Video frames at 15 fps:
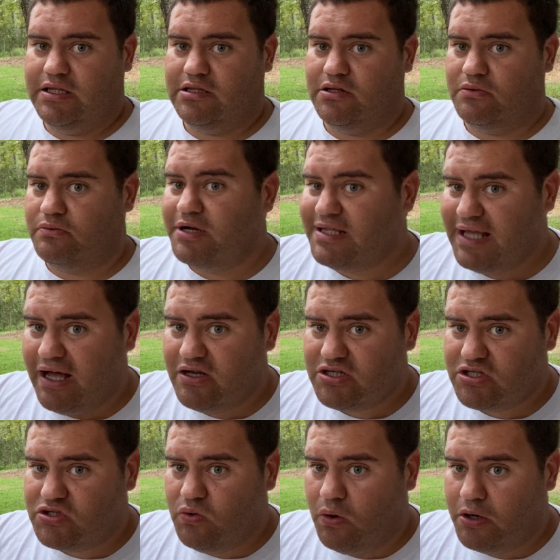
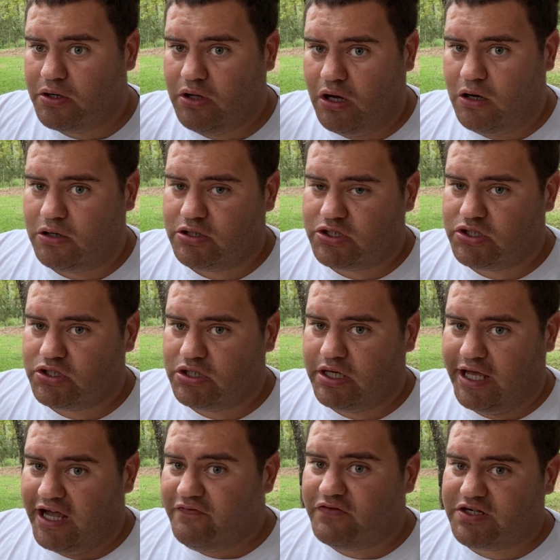$3,200
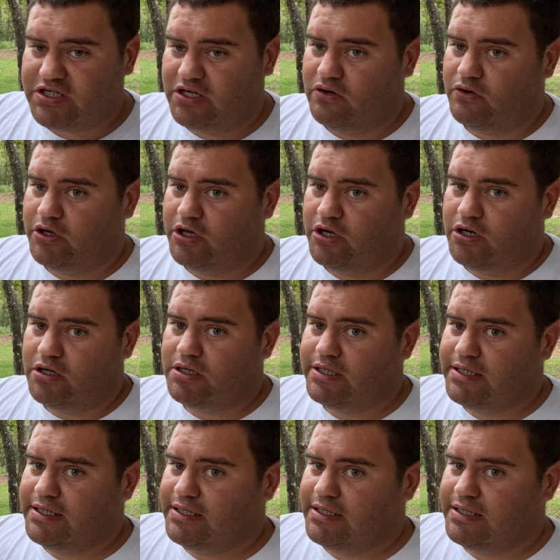every single year,